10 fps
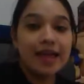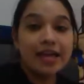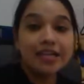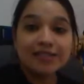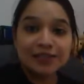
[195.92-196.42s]

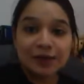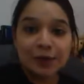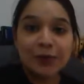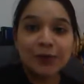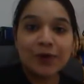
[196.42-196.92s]
So
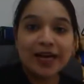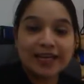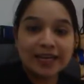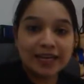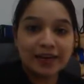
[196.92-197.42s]
right
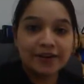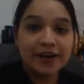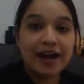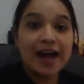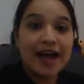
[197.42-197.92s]
here
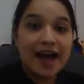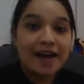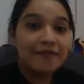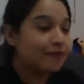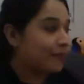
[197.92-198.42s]
I have
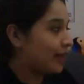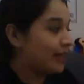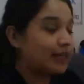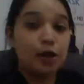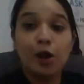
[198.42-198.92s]
my
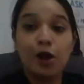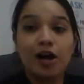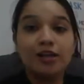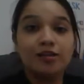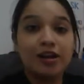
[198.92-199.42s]
clock
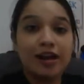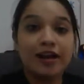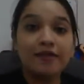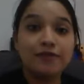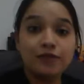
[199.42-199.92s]
that I have
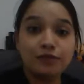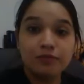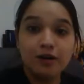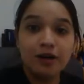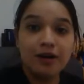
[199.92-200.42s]

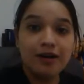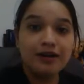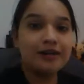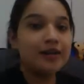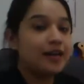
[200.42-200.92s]
drawn.
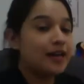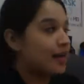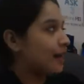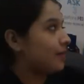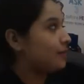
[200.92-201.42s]

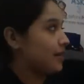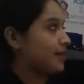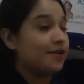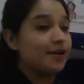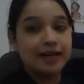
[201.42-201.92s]
And right here
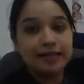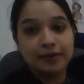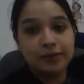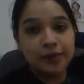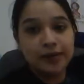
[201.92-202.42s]
I
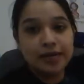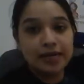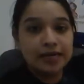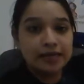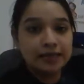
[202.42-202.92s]
labeled it
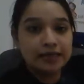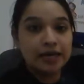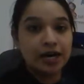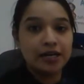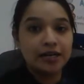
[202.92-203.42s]
clock.
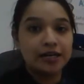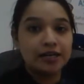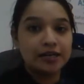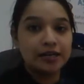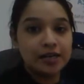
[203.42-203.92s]

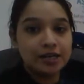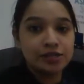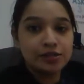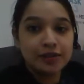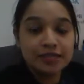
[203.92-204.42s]
So
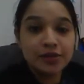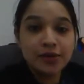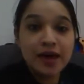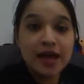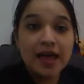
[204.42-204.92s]
let's go
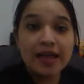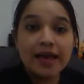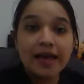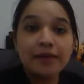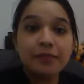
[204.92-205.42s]
ahead
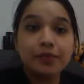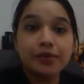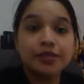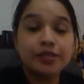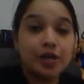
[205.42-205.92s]
and put
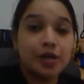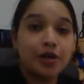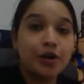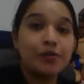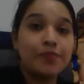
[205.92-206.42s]
on our
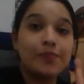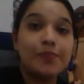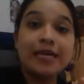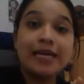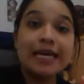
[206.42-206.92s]
minute
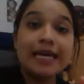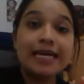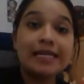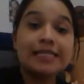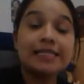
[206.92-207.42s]

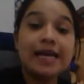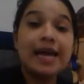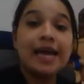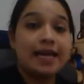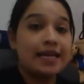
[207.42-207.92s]
hands
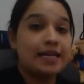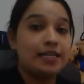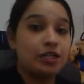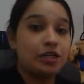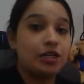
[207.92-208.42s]
and
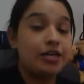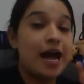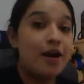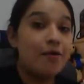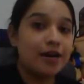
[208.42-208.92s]
our
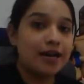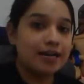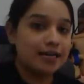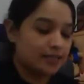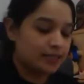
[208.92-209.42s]
hour
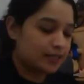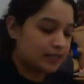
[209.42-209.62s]
hands.